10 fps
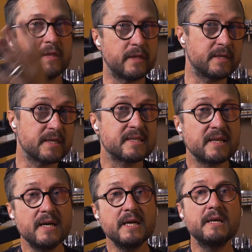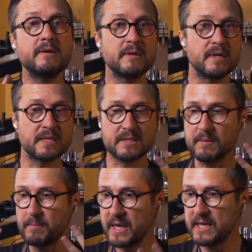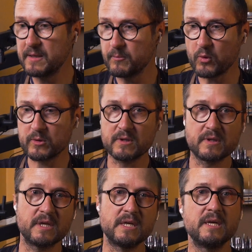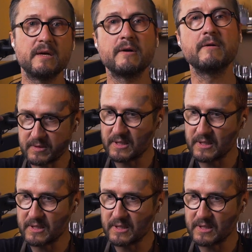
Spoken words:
The design is the main important thing here.